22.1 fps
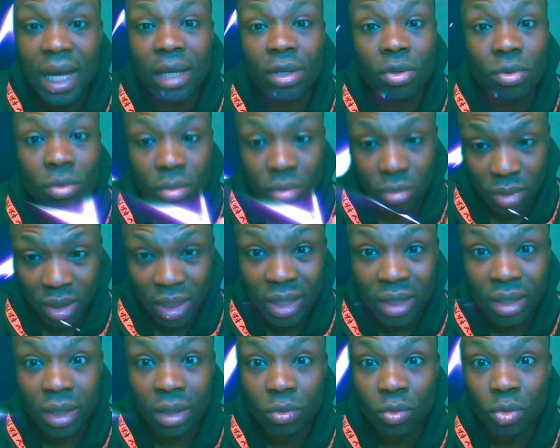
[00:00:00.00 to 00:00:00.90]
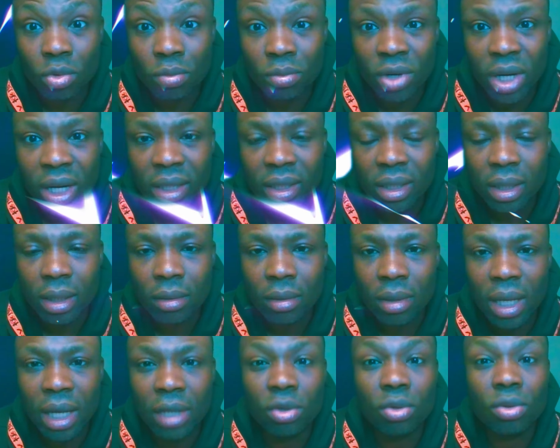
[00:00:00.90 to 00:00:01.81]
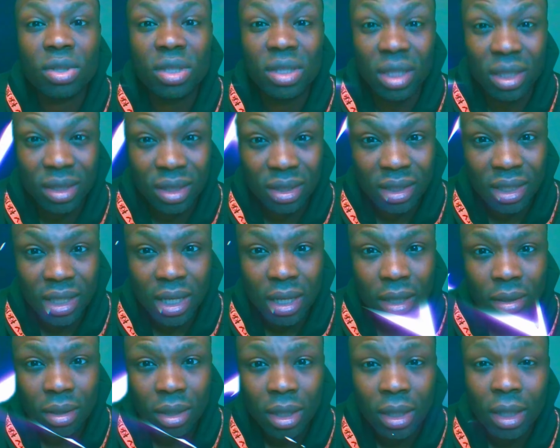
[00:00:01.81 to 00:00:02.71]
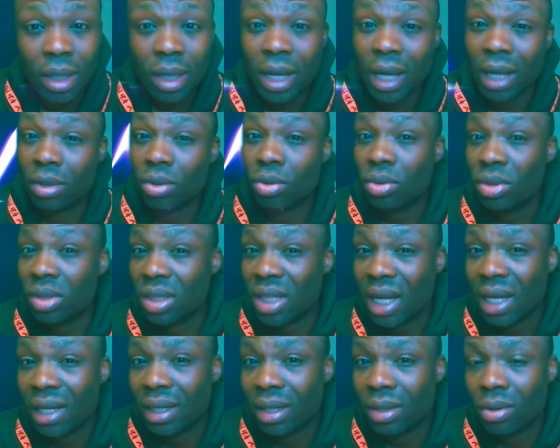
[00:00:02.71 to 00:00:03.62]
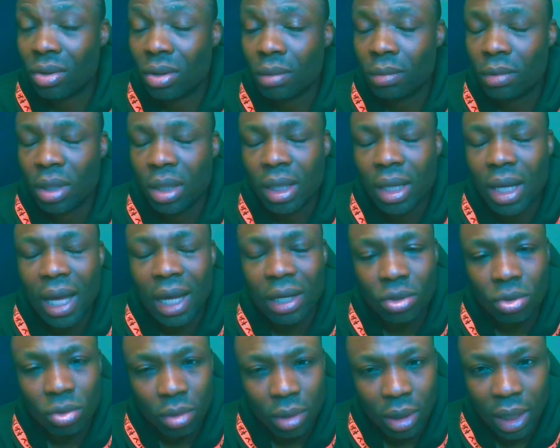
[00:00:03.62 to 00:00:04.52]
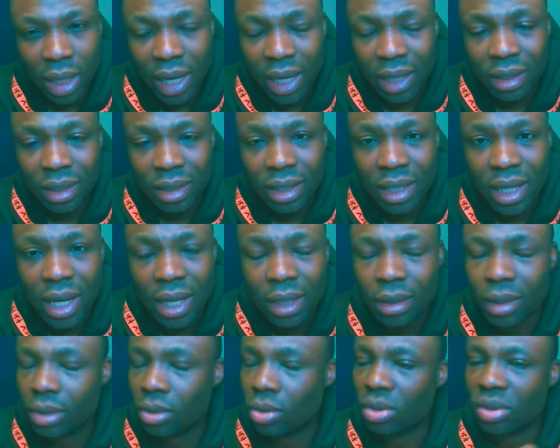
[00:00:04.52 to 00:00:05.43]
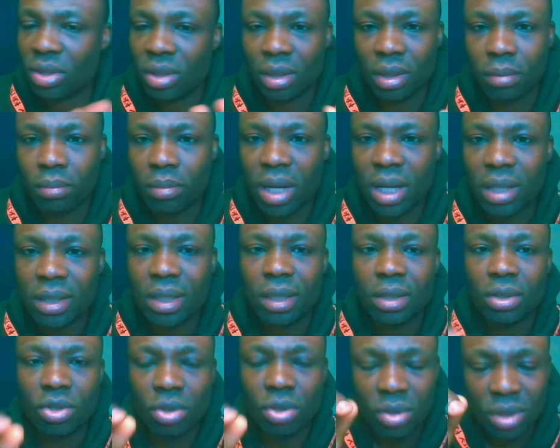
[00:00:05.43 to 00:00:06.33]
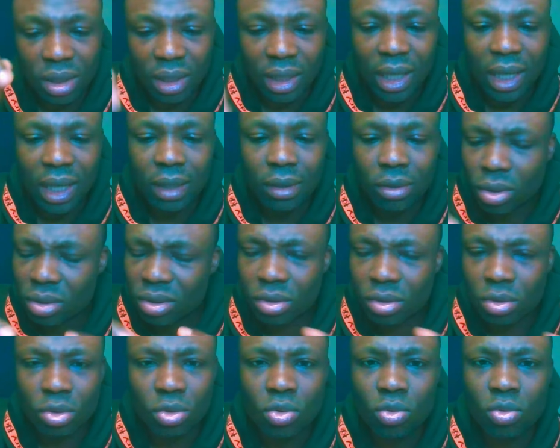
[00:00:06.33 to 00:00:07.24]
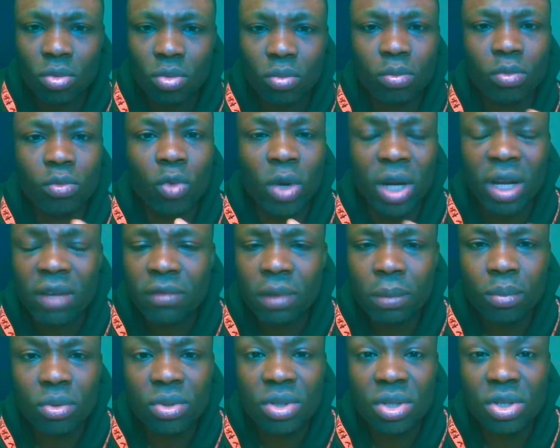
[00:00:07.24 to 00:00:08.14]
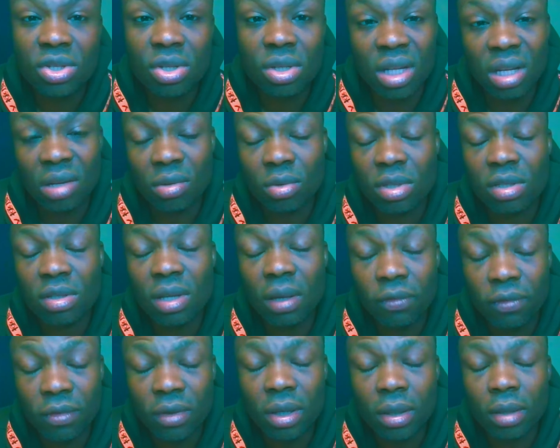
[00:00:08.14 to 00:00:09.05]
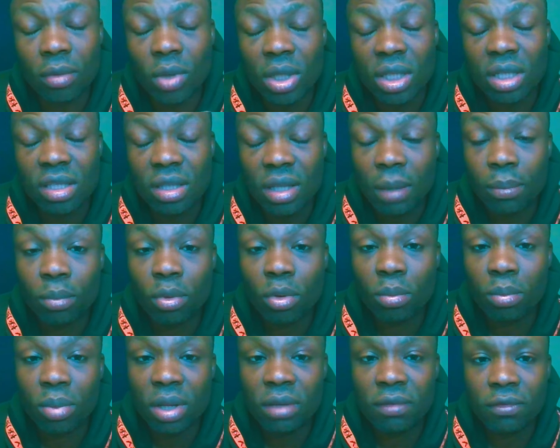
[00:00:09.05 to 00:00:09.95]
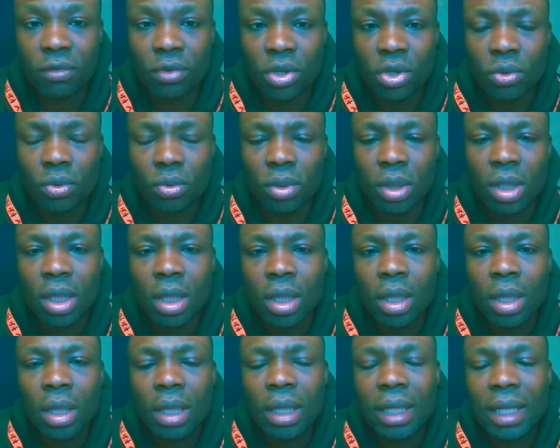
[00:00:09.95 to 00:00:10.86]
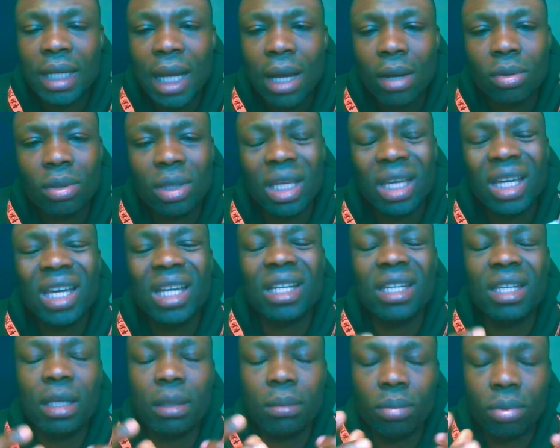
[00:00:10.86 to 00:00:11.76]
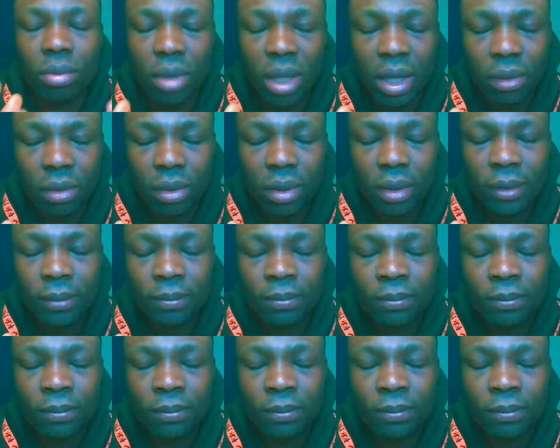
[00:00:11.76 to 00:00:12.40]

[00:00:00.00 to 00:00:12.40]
are you in a room right now? Are you sitting down? Are you standing up? Are you lying down? It doesn't really matter. Just do whatever position what is appropriate for you. Now, take a deep breath.